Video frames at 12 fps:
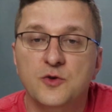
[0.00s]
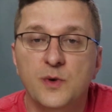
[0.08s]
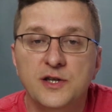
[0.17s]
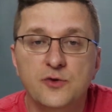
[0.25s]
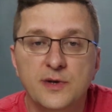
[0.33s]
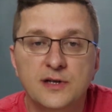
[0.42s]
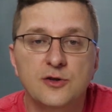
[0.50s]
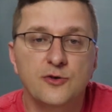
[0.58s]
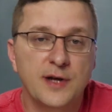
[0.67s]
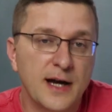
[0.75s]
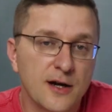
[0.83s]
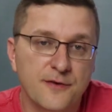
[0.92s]
So when you
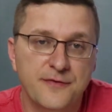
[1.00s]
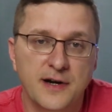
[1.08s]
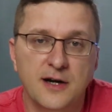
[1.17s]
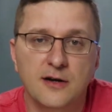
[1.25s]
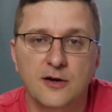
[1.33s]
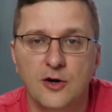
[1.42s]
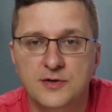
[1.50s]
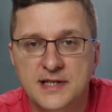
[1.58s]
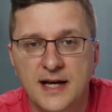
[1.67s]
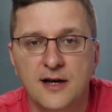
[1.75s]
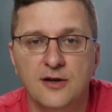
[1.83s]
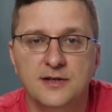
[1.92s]
include airfare,
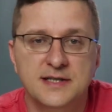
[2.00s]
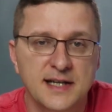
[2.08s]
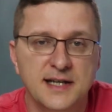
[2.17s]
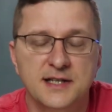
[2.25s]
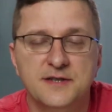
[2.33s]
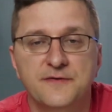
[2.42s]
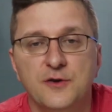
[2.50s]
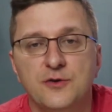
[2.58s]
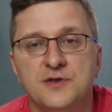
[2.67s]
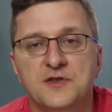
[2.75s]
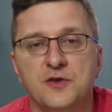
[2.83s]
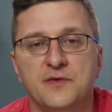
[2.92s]
hotel, tickets, food,
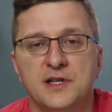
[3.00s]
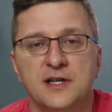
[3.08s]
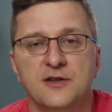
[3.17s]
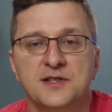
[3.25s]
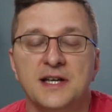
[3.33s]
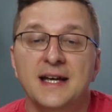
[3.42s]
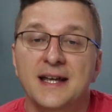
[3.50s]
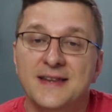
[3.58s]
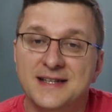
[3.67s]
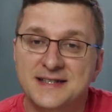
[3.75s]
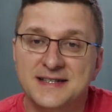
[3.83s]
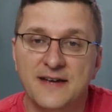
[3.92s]
and souvenirs,
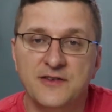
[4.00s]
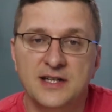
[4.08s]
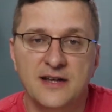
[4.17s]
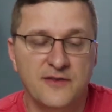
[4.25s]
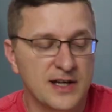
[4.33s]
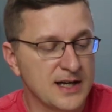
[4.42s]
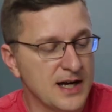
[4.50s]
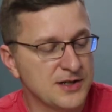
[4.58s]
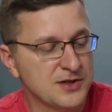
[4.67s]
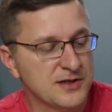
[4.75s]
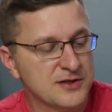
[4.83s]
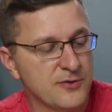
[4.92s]
this 7-day
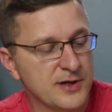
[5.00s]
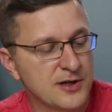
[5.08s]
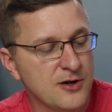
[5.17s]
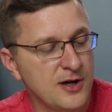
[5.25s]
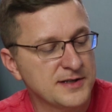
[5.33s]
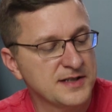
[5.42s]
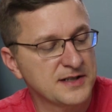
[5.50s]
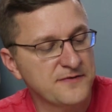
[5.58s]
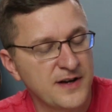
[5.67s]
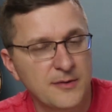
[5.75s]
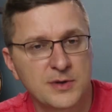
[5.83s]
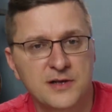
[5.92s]
vacation is going to cost this
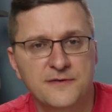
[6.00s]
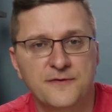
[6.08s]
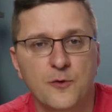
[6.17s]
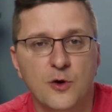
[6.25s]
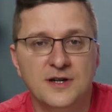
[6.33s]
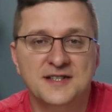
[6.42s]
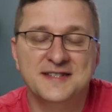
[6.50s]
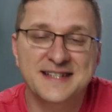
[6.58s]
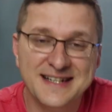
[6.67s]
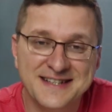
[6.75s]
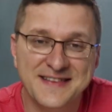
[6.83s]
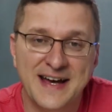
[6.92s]
family of 4
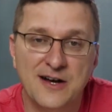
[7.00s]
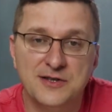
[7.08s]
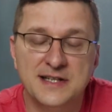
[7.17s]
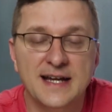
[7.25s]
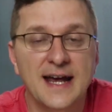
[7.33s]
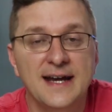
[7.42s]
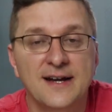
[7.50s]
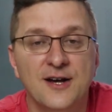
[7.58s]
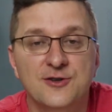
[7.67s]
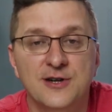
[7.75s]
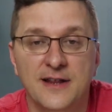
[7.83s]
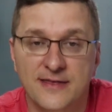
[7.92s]

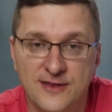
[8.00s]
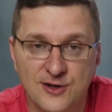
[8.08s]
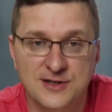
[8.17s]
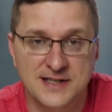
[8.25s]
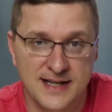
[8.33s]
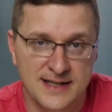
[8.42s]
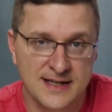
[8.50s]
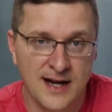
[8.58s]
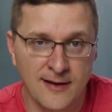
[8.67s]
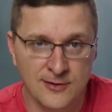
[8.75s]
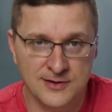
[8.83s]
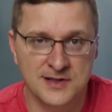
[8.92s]

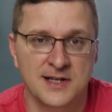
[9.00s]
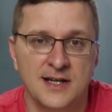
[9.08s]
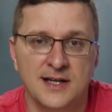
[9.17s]
$6,813.